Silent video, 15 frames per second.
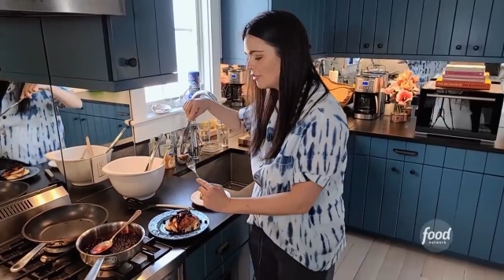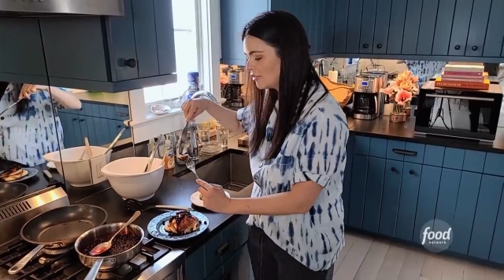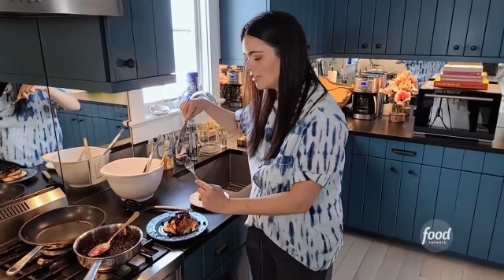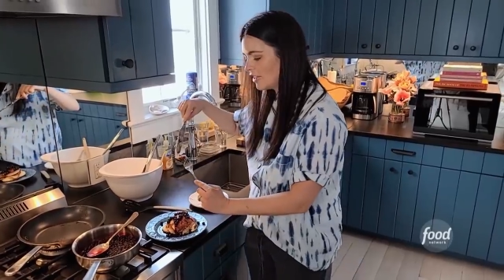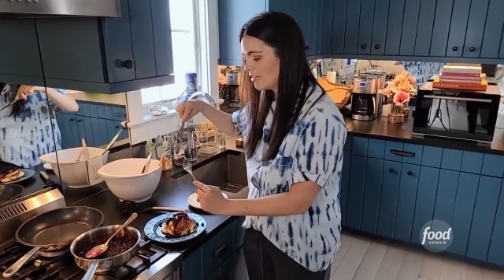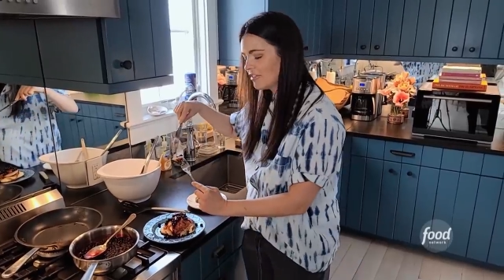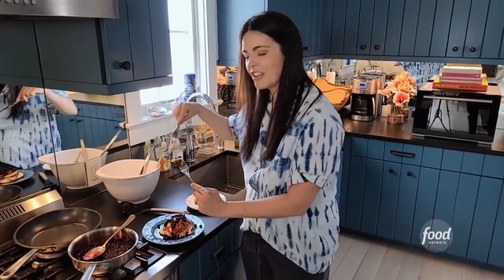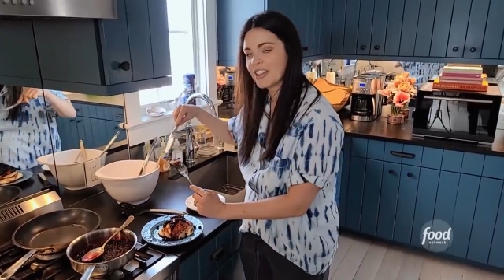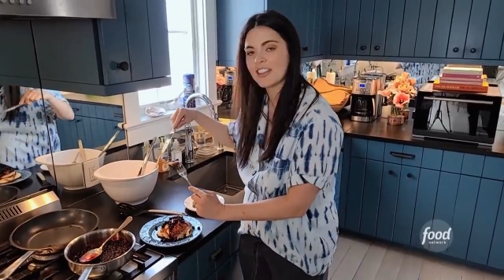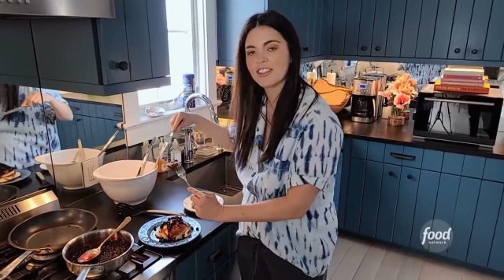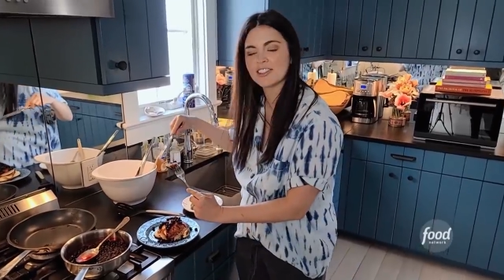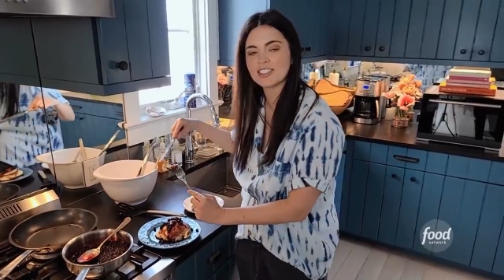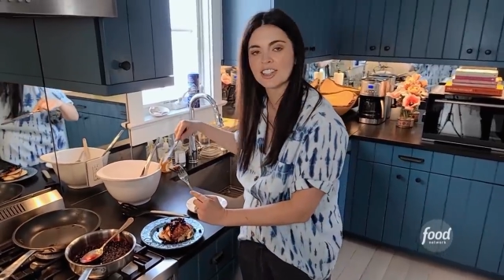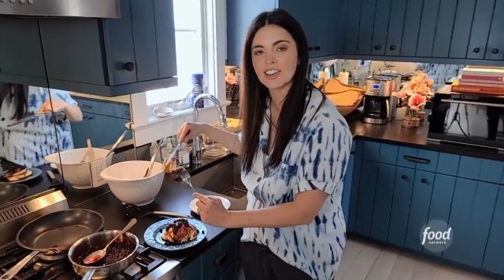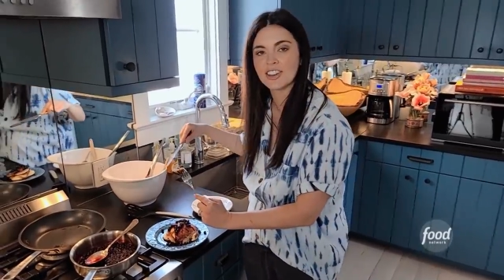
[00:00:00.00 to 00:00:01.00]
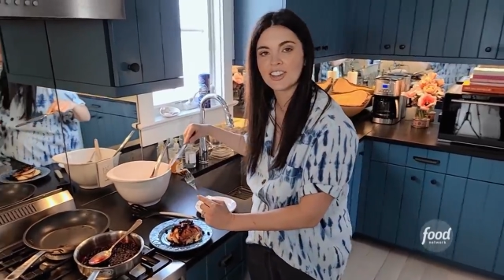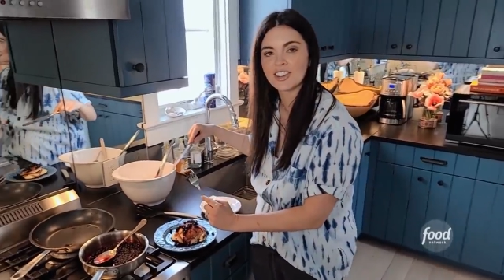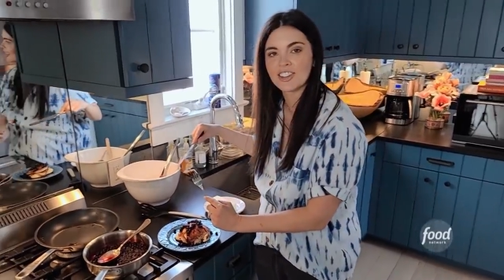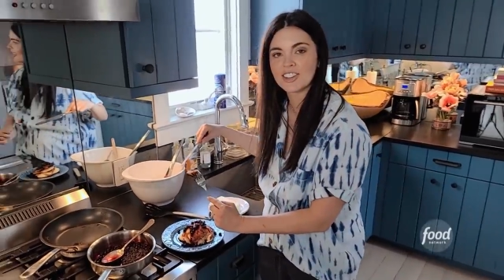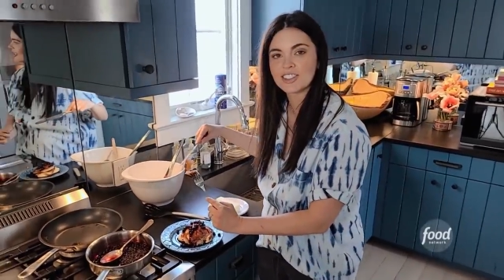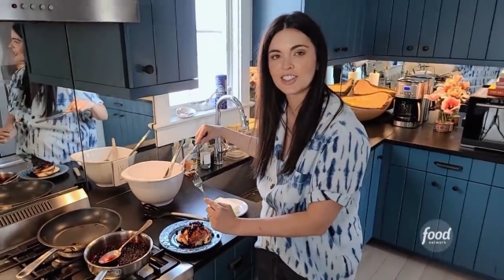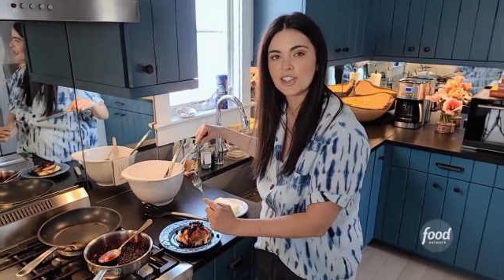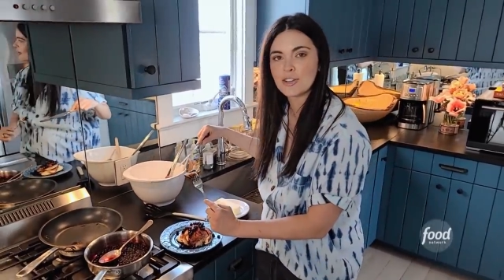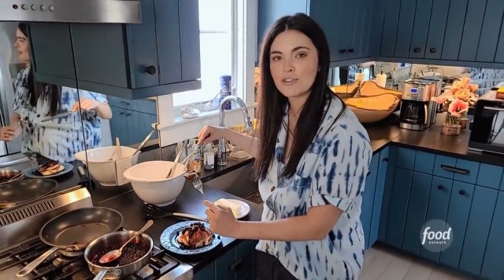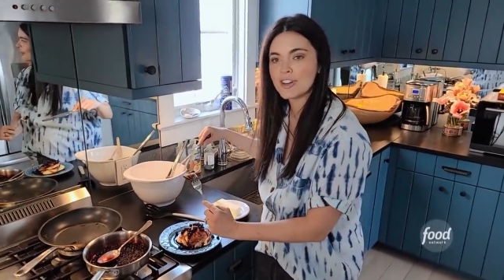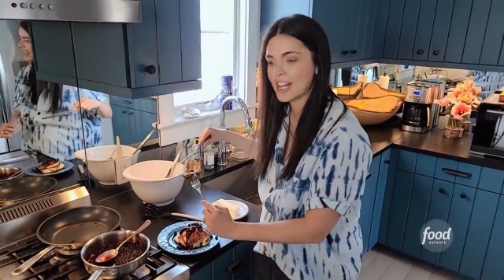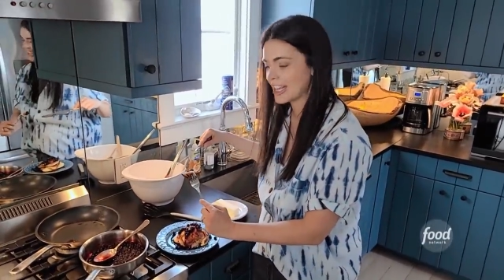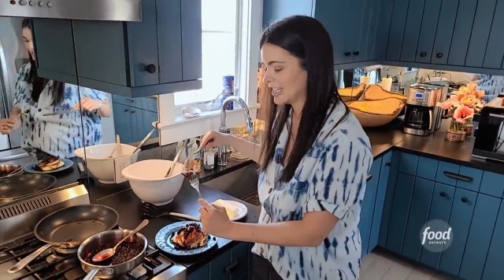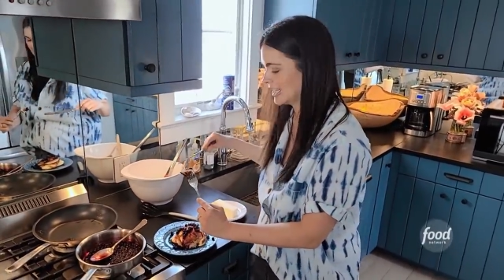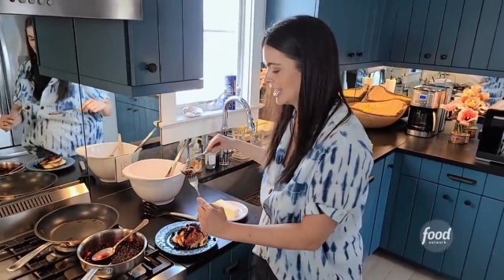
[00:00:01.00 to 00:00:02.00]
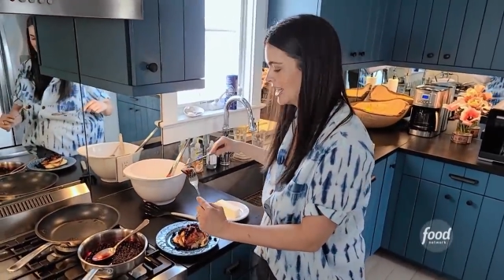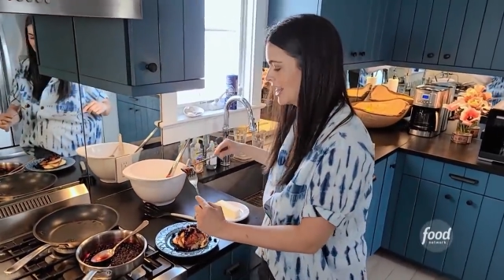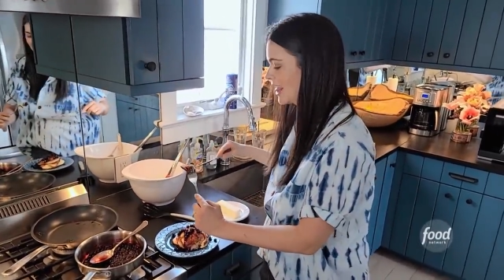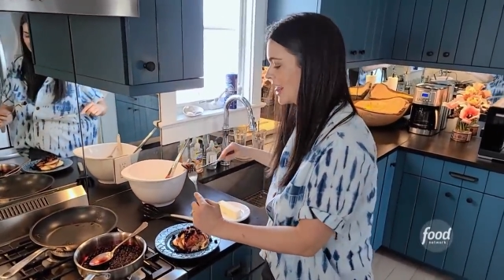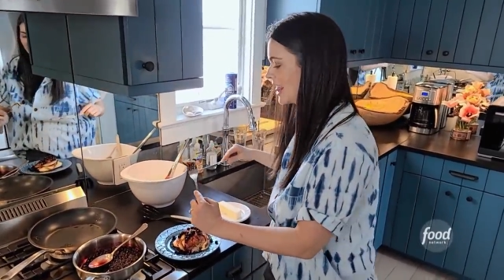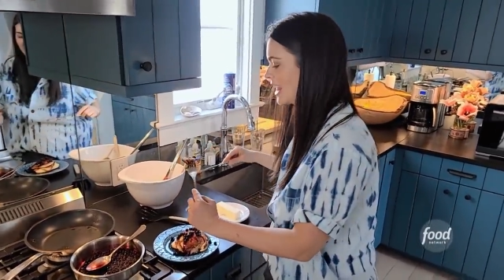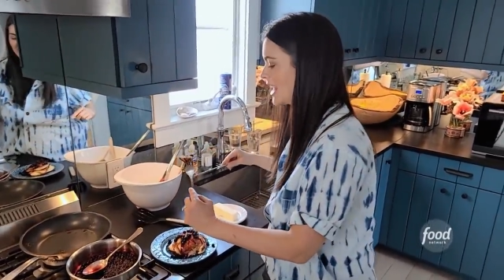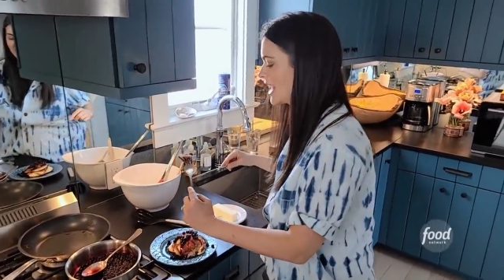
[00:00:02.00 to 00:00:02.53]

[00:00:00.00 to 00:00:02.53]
how fluffy those are. They're so nice and